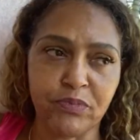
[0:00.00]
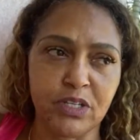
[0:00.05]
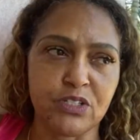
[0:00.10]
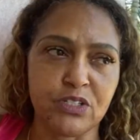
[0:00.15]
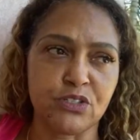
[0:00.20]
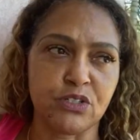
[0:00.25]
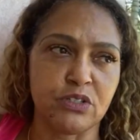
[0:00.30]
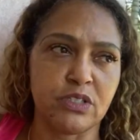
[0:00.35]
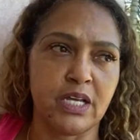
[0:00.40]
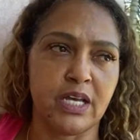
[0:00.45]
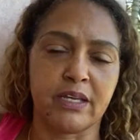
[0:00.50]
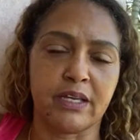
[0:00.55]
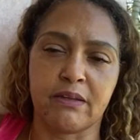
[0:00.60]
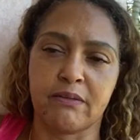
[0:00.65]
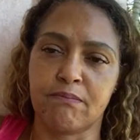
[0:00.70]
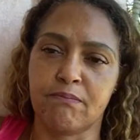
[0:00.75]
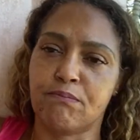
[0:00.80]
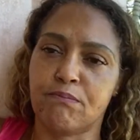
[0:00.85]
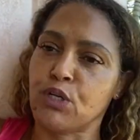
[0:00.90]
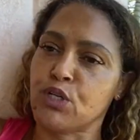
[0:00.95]
So like
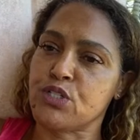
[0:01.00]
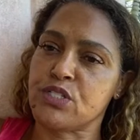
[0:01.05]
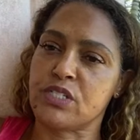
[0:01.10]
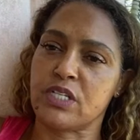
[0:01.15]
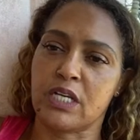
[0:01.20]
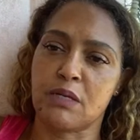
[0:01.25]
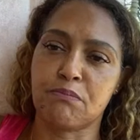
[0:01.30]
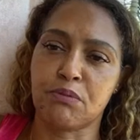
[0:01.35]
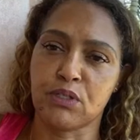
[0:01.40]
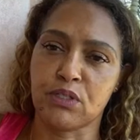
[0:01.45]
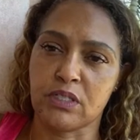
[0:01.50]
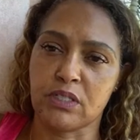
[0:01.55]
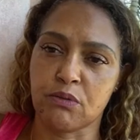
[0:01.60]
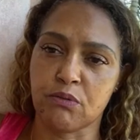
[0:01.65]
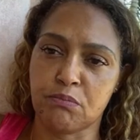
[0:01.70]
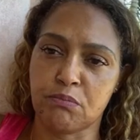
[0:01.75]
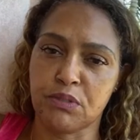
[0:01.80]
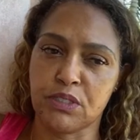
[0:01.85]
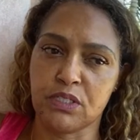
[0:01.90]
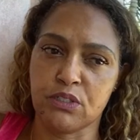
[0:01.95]
purchasing a building that
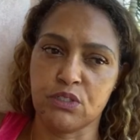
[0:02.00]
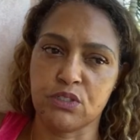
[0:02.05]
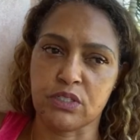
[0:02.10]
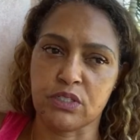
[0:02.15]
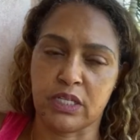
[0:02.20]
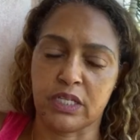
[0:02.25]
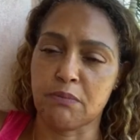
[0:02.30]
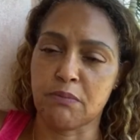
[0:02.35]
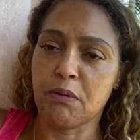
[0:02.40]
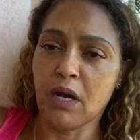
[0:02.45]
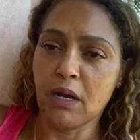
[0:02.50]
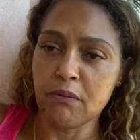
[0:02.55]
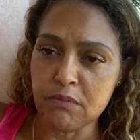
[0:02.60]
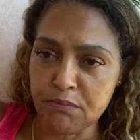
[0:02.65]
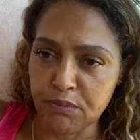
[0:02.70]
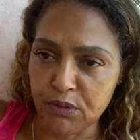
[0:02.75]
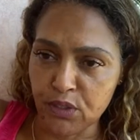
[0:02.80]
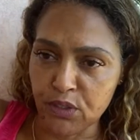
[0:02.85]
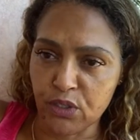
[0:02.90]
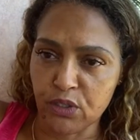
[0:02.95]
would be used like an apartment
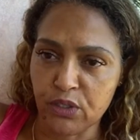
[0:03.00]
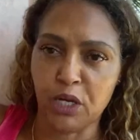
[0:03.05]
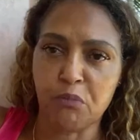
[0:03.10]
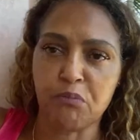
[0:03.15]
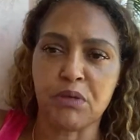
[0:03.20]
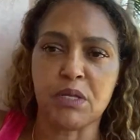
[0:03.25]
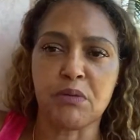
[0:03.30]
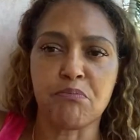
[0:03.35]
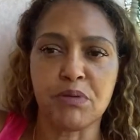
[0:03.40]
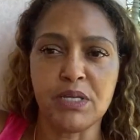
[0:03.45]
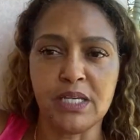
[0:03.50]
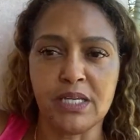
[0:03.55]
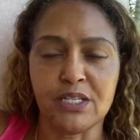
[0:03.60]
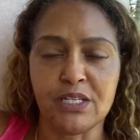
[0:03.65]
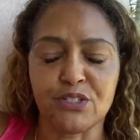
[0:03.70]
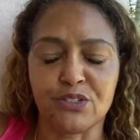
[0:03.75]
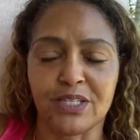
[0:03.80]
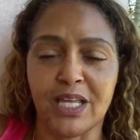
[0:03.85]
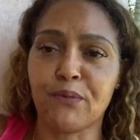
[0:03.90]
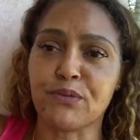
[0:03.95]
building or Airbnb.
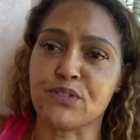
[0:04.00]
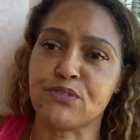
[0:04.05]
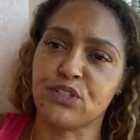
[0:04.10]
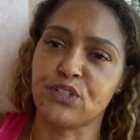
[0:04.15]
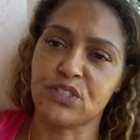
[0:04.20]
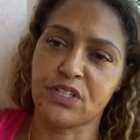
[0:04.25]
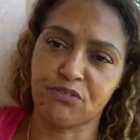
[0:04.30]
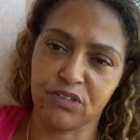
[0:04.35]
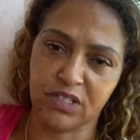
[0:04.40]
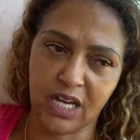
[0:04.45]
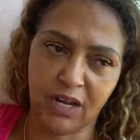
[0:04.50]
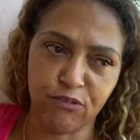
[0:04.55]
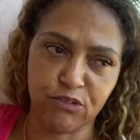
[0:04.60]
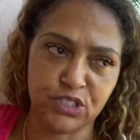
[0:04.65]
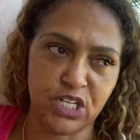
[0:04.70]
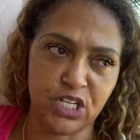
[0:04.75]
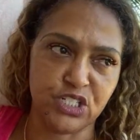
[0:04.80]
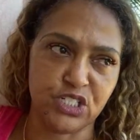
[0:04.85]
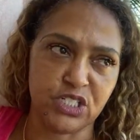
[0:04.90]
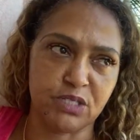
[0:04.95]
So that was a very different
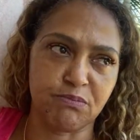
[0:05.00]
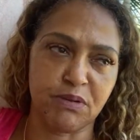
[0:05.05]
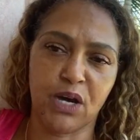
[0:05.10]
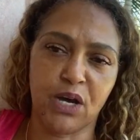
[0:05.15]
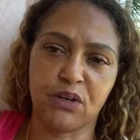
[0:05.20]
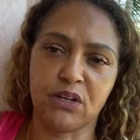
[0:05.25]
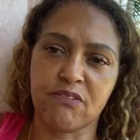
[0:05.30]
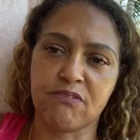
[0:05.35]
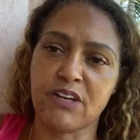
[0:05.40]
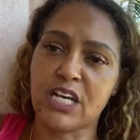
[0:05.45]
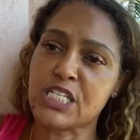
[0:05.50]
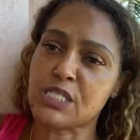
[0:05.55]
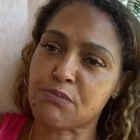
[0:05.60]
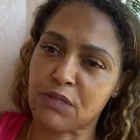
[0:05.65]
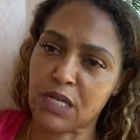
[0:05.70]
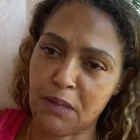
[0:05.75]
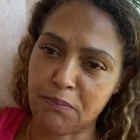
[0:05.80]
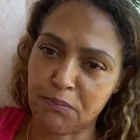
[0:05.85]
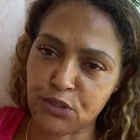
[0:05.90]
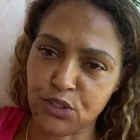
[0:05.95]
conversation about
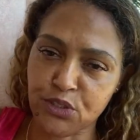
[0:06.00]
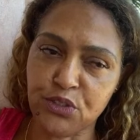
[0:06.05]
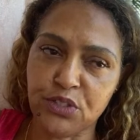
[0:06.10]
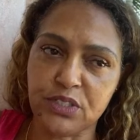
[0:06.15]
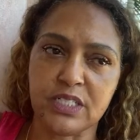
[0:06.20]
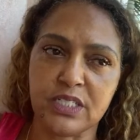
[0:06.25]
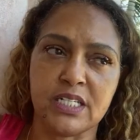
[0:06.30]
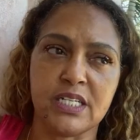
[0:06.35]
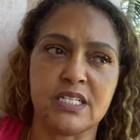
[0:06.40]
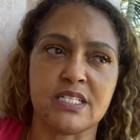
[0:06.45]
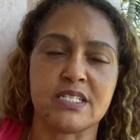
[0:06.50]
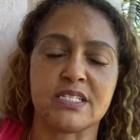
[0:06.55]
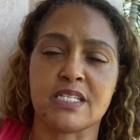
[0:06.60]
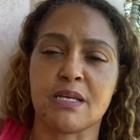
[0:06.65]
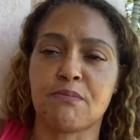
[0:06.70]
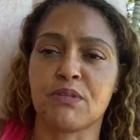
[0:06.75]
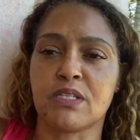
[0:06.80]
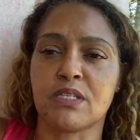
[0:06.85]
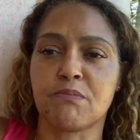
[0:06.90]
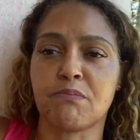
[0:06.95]
investment opportunities and
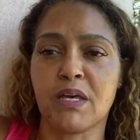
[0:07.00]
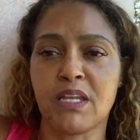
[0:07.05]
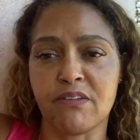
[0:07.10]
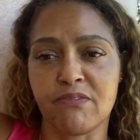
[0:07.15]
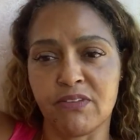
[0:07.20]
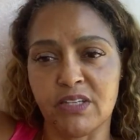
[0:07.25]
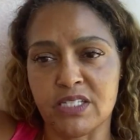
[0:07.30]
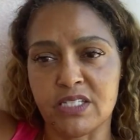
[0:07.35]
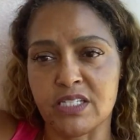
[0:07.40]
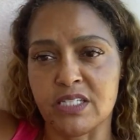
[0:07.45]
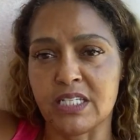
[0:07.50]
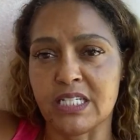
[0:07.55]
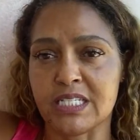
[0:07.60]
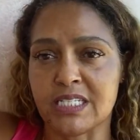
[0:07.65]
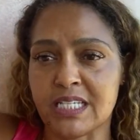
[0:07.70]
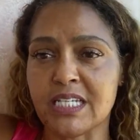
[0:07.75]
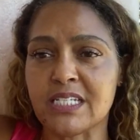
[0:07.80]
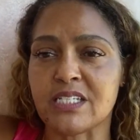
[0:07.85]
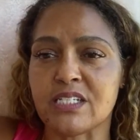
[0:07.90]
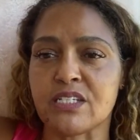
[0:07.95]
some of the
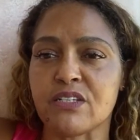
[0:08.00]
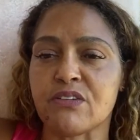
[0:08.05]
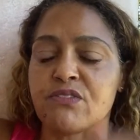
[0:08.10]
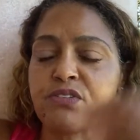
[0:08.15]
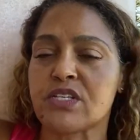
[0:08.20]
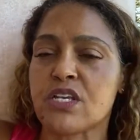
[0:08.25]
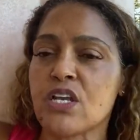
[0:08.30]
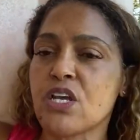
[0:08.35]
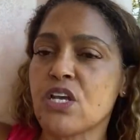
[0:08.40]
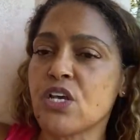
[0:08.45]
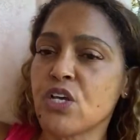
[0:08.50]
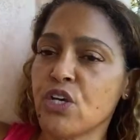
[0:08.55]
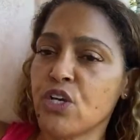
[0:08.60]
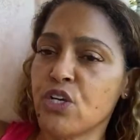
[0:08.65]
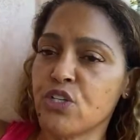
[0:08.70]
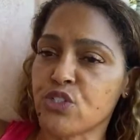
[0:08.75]
benefits and the incentives.